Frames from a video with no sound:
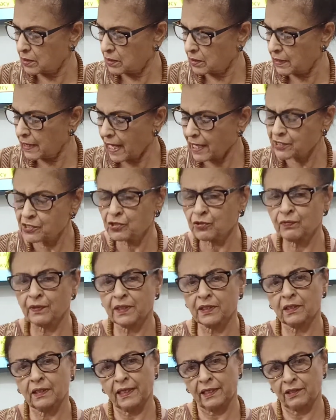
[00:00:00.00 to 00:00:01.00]
last
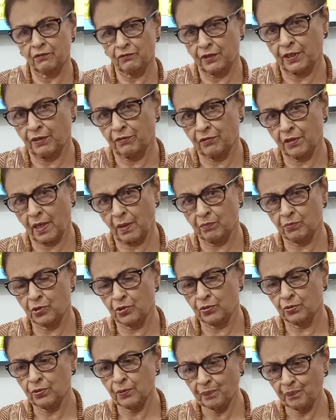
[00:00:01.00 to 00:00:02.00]
one that we have come
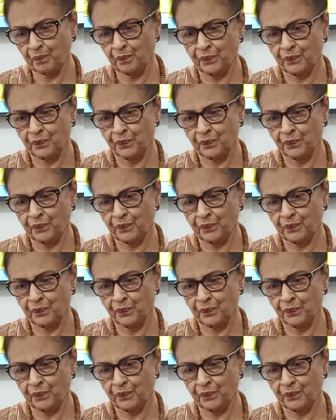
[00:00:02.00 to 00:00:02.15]
to.